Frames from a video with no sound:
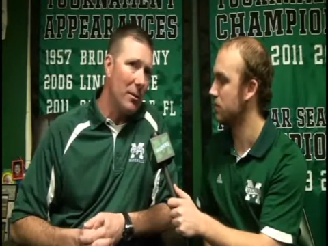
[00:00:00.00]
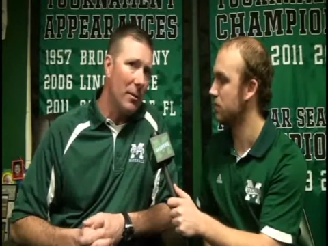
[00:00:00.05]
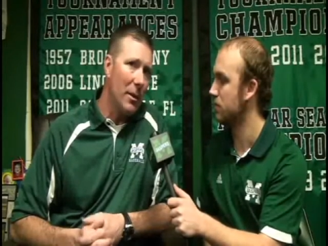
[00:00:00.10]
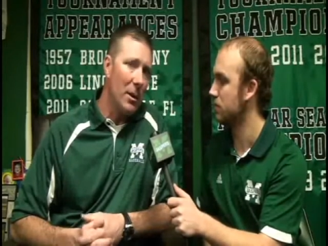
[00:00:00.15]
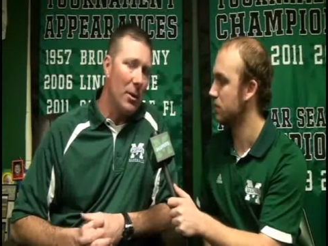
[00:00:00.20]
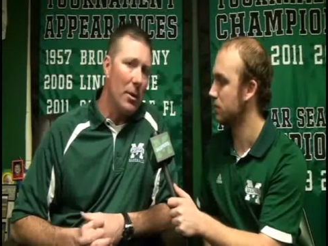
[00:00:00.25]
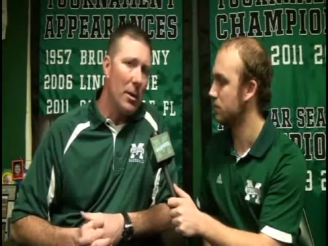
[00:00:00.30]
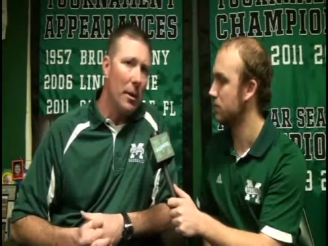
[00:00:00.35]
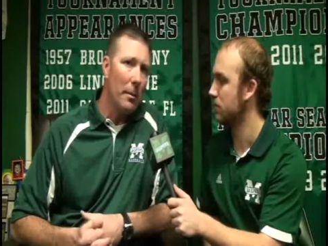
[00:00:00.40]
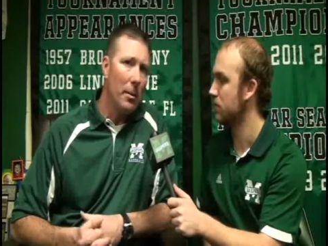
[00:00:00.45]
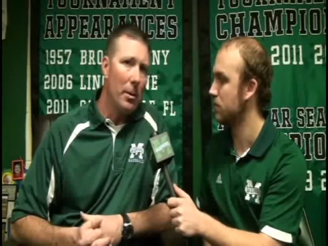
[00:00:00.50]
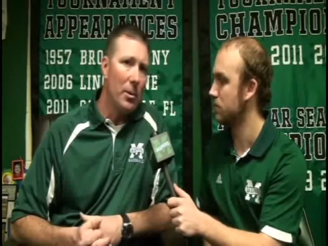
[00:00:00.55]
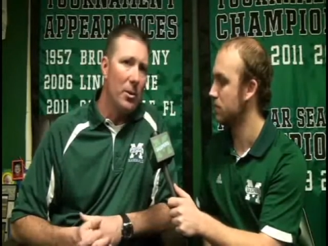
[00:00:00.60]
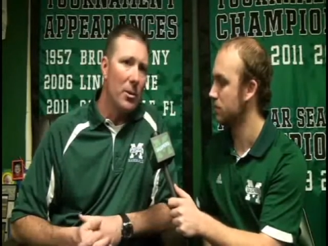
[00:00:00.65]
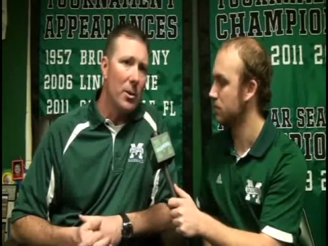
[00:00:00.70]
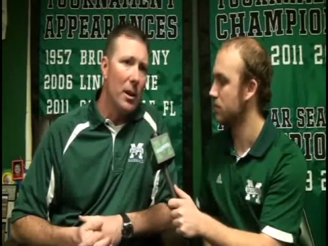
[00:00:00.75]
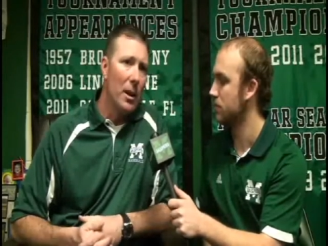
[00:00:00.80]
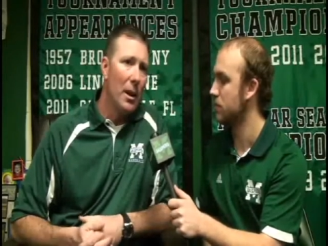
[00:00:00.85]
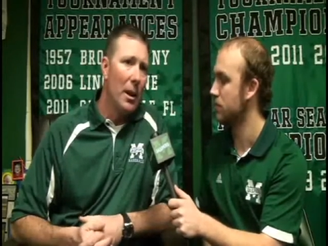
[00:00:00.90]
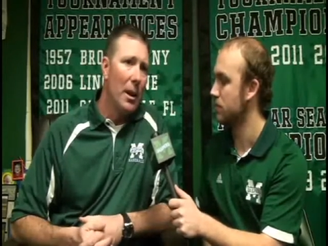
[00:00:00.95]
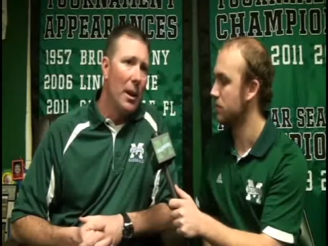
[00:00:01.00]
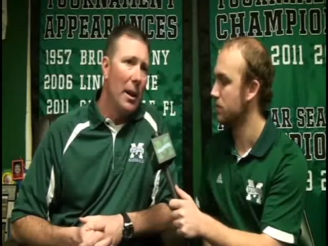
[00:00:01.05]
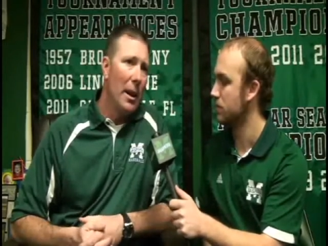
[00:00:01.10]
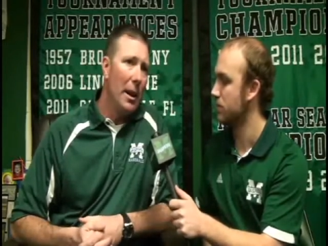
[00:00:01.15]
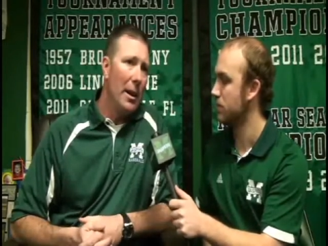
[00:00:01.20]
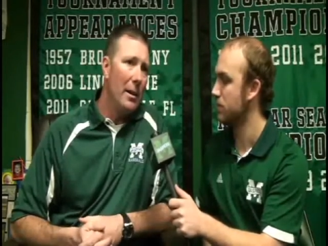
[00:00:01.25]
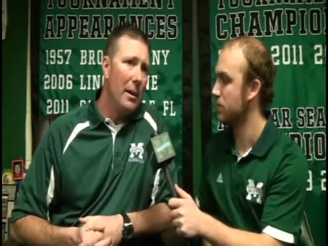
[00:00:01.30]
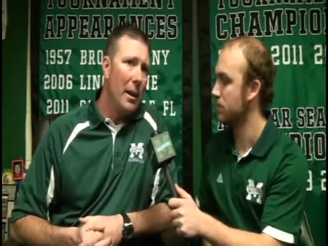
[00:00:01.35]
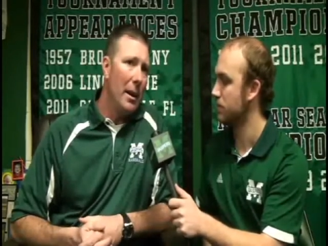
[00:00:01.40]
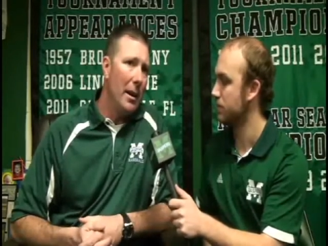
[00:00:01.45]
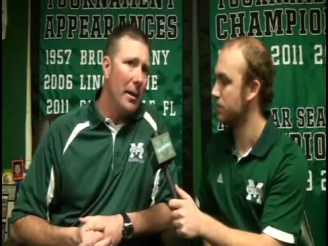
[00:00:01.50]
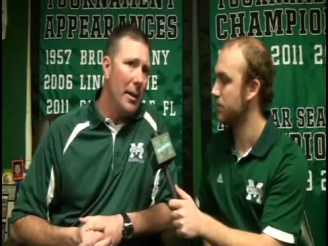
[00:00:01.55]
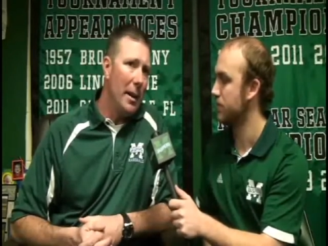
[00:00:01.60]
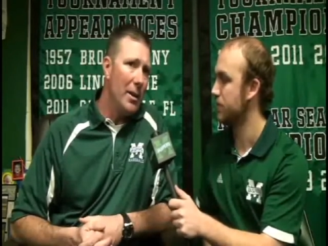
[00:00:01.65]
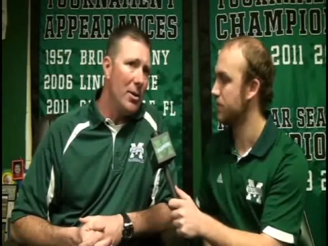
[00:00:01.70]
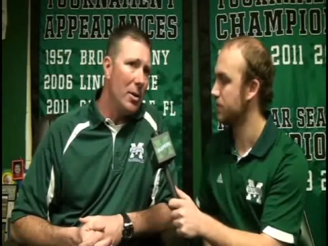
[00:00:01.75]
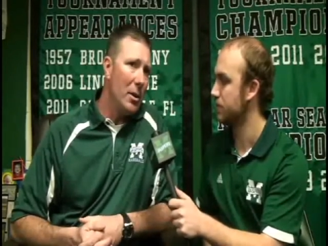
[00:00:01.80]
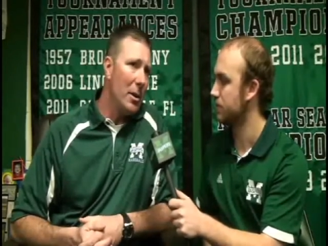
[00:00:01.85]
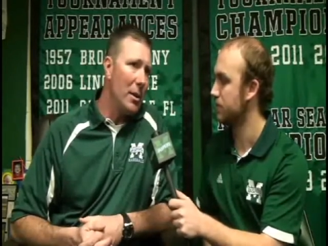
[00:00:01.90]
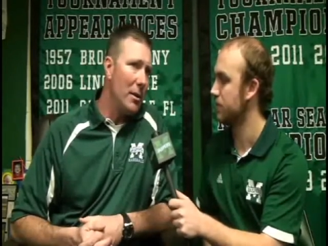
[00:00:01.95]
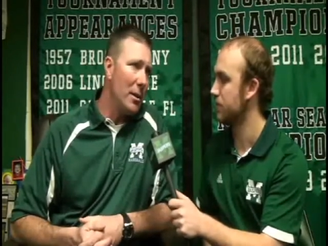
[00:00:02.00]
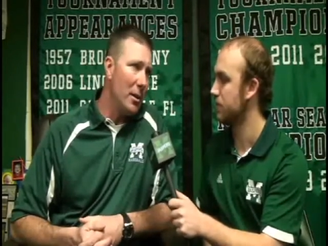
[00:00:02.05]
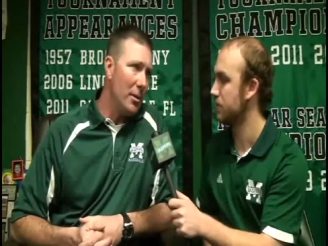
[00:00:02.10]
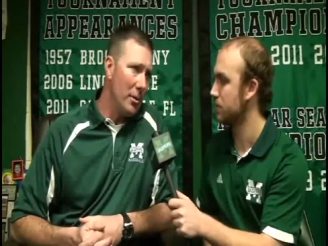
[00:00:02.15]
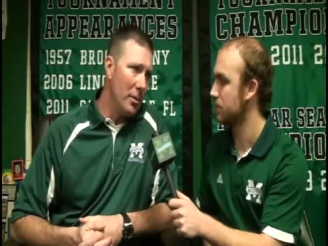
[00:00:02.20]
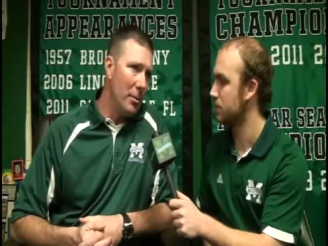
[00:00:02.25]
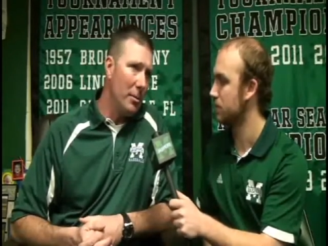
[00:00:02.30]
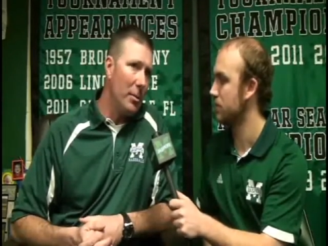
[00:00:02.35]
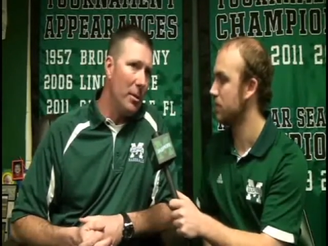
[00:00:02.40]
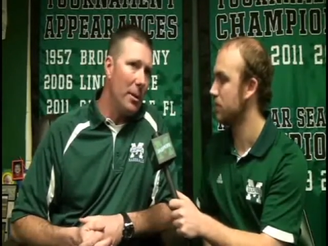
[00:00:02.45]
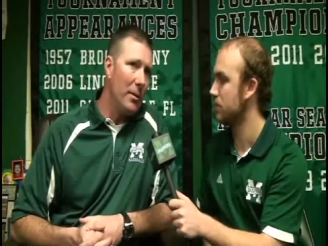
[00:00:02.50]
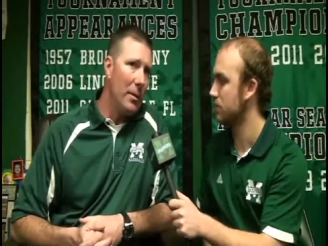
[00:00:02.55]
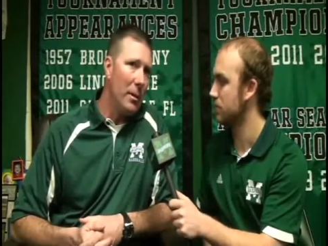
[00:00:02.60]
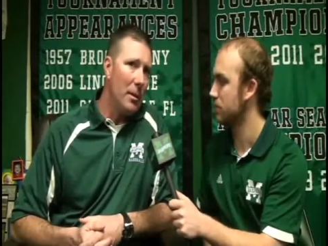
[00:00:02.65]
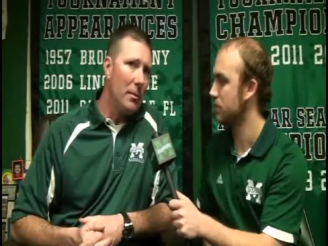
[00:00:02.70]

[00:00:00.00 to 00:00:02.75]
Speaker 1: of their numbers, and uh, and they should continue to believe in